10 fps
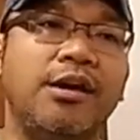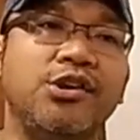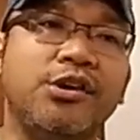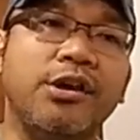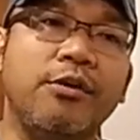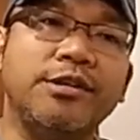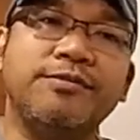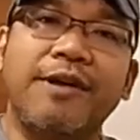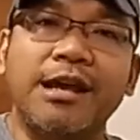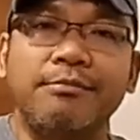You could
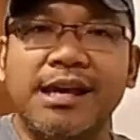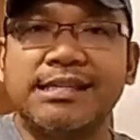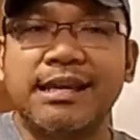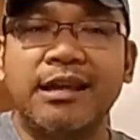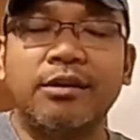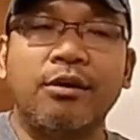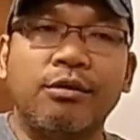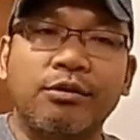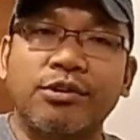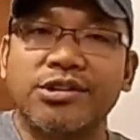always find my site,
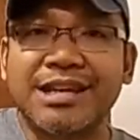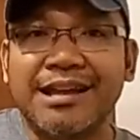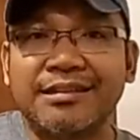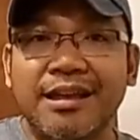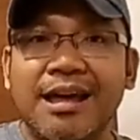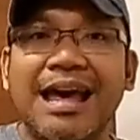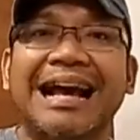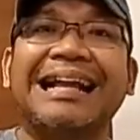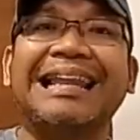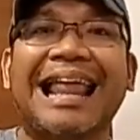
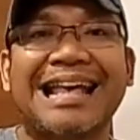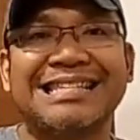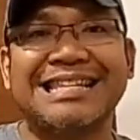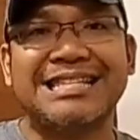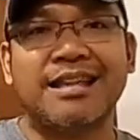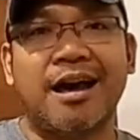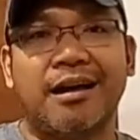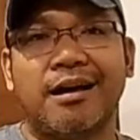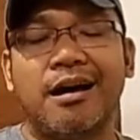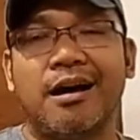
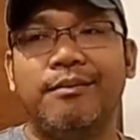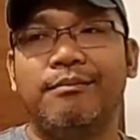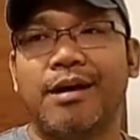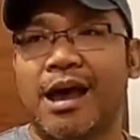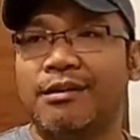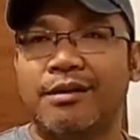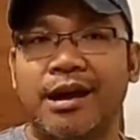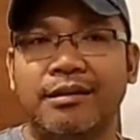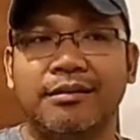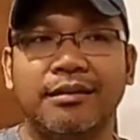rodchataclasses.com. I
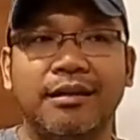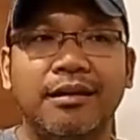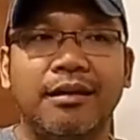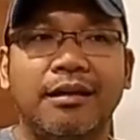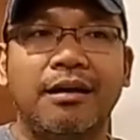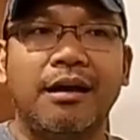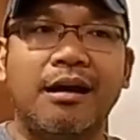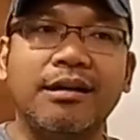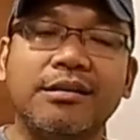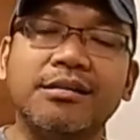write
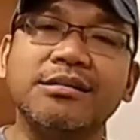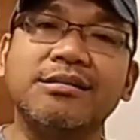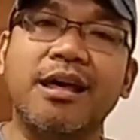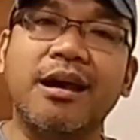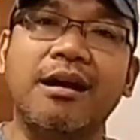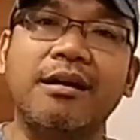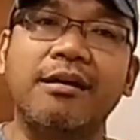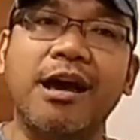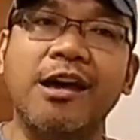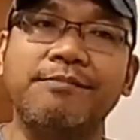articles there,
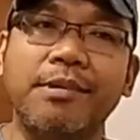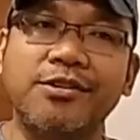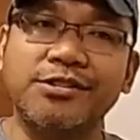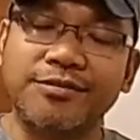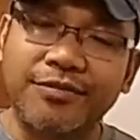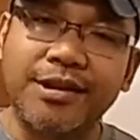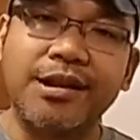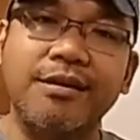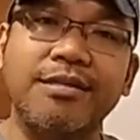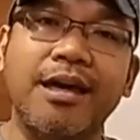I post
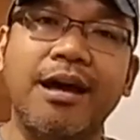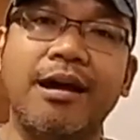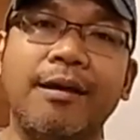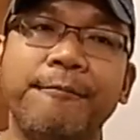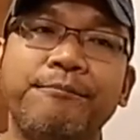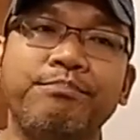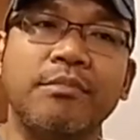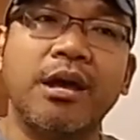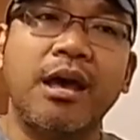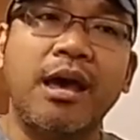video there,
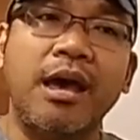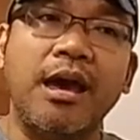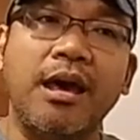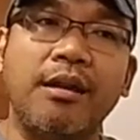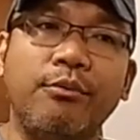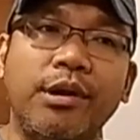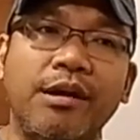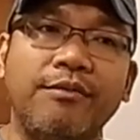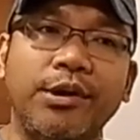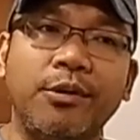and
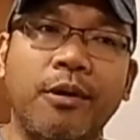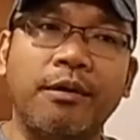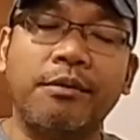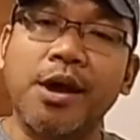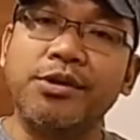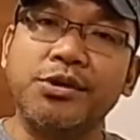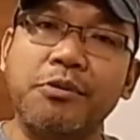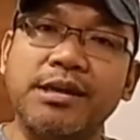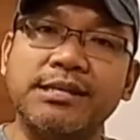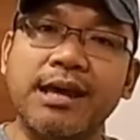whenever you are around
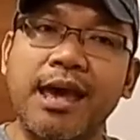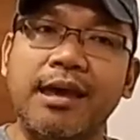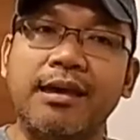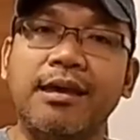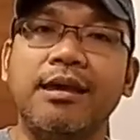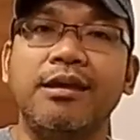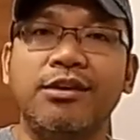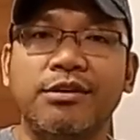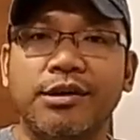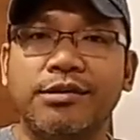USA,
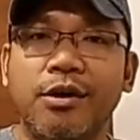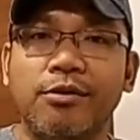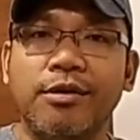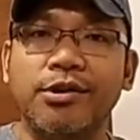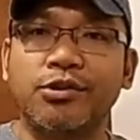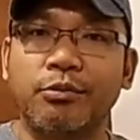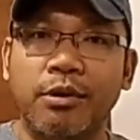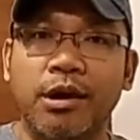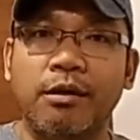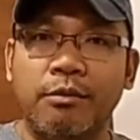you could go there to
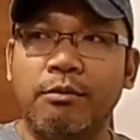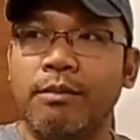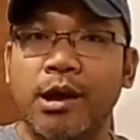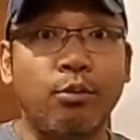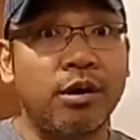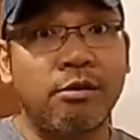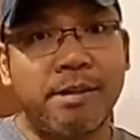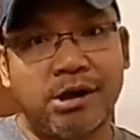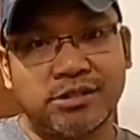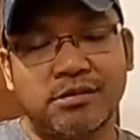where my
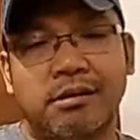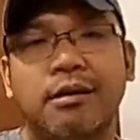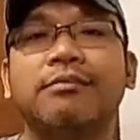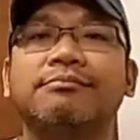whereabouts are.